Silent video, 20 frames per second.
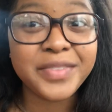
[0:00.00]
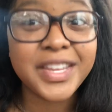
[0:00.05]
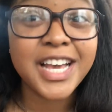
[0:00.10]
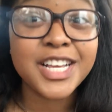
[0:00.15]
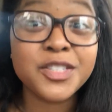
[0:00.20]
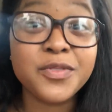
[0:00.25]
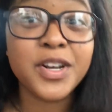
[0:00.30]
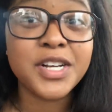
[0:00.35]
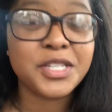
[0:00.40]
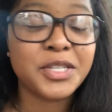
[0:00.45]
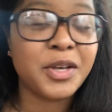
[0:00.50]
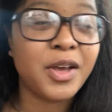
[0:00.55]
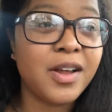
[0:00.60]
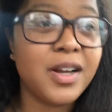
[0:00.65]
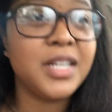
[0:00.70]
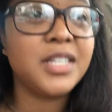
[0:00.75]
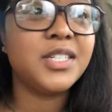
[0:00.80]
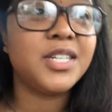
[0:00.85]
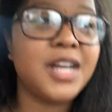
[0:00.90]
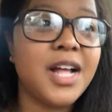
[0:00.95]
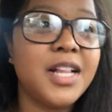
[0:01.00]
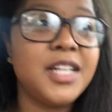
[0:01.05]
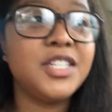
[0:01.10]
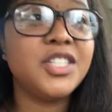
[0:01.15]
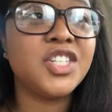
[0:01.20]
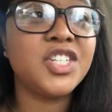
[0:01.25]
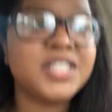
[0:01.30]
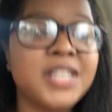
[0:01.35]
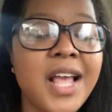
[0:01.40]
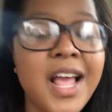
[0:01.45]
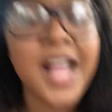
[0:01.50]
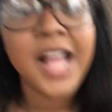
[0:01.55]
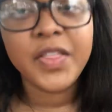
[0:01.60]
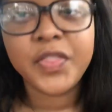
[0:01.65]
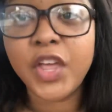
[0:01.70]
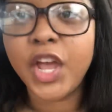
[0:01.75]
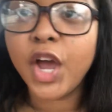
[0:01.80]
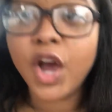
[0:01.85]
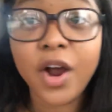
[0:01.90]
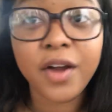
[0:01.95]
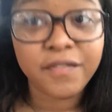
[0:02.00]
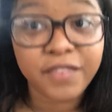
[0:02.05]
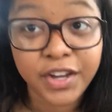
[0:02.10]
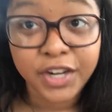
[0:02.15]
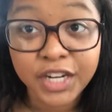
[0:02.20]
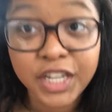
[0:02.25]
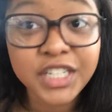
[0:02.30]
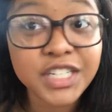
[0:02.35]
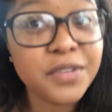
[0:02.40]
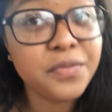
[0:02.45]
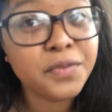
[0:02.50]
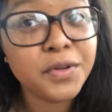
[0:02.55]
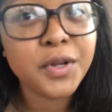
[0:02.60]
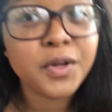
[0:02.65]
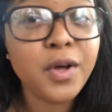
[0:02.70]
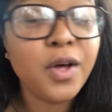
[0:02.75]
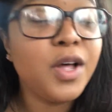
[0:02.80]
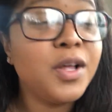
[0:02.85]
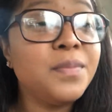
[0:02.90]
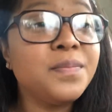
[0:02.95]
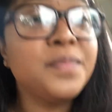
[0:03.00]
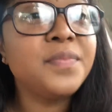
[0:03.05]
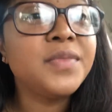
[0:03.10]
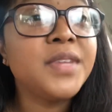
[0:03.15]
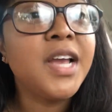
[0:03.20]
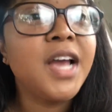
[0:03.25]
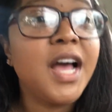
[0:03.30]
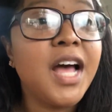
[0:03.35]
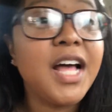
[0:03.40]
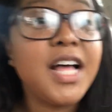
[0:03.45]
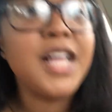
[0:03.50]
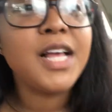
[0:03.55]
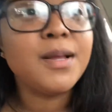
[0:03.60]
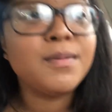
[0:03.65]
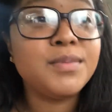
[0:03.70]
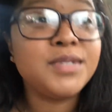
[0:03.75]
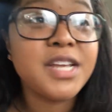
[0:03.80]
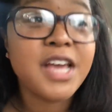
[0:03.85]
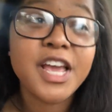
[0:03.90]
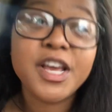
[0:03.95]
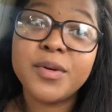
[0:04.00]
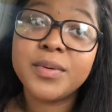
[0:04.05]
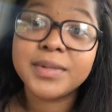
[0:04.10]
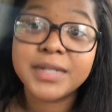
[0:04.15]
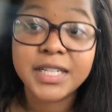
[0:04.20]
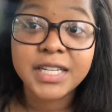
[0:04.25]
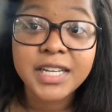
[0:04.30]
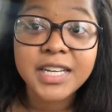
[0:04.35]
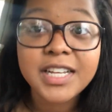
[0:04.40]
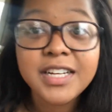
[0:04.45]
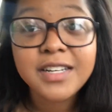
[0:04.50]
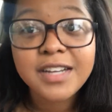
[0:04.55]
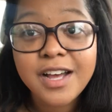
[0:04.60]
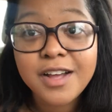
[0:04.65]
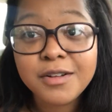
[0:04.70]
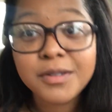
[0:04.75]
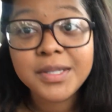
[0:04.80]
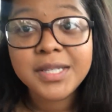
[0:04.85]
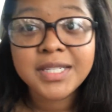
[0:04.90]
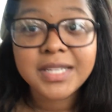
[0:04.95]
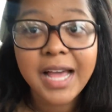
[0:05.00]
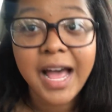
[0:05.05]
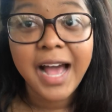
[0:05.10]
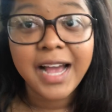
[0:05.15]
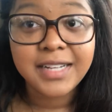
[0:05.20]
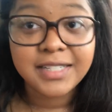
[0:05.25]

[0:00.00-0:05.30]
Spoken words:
As far as the coding challenges, they are very difficult. Take really good notes.